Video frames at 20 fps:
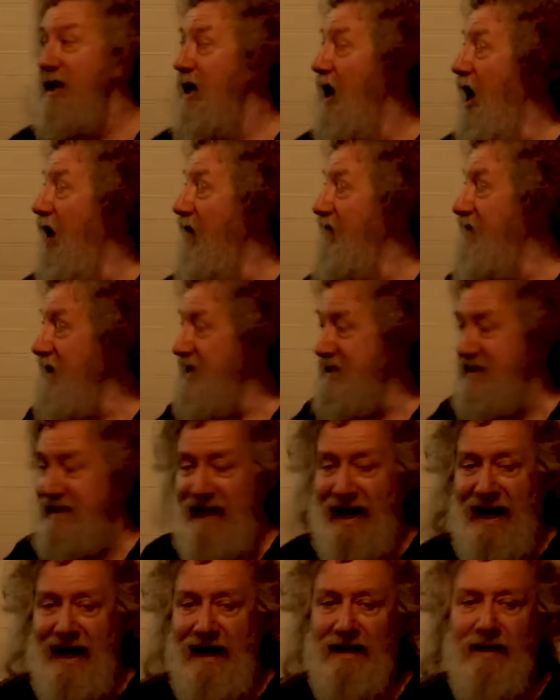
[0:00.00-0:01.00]
of this
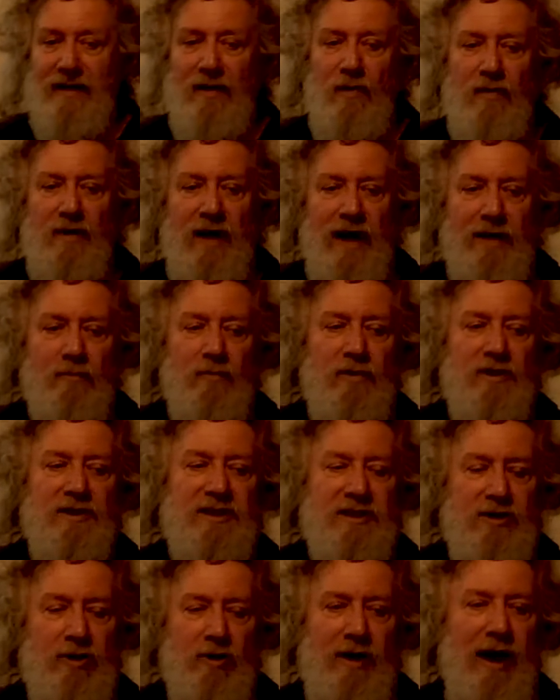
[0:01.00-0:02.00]
thing that
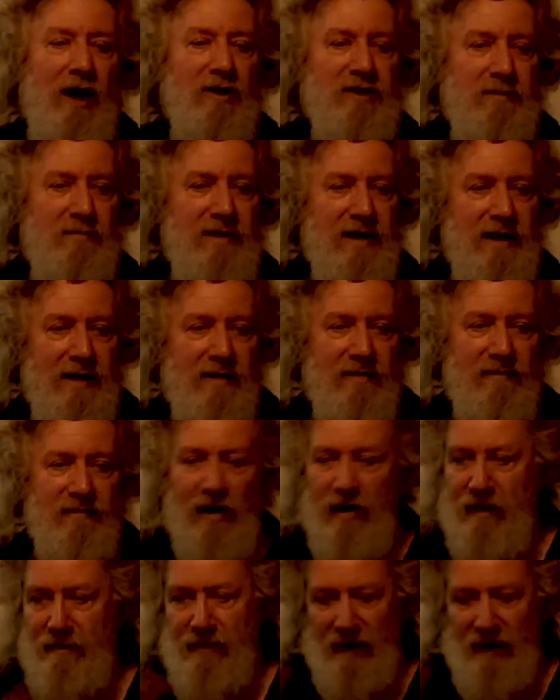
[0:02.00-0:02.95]
turned out to be very